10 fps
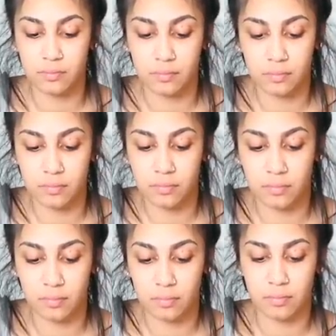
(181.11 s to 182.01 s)

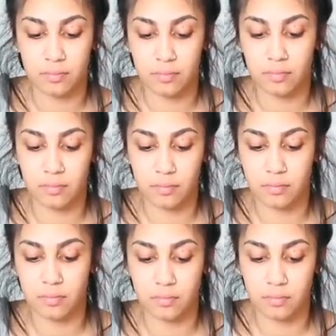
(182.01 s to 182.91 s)

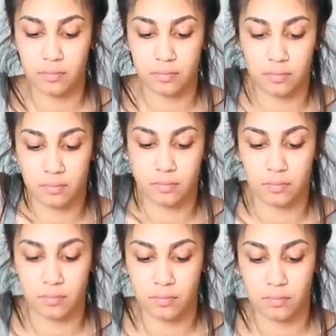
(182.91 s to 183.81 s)

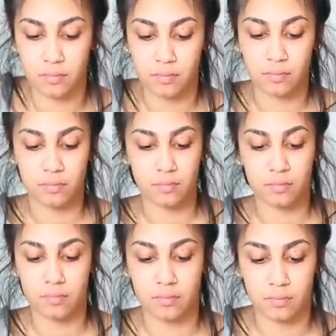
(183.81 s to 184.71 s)

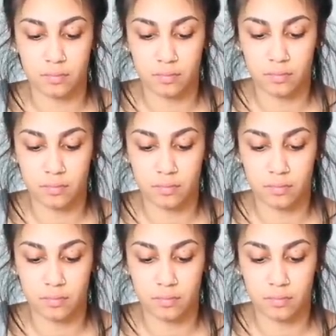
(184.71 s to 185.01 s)
(silent)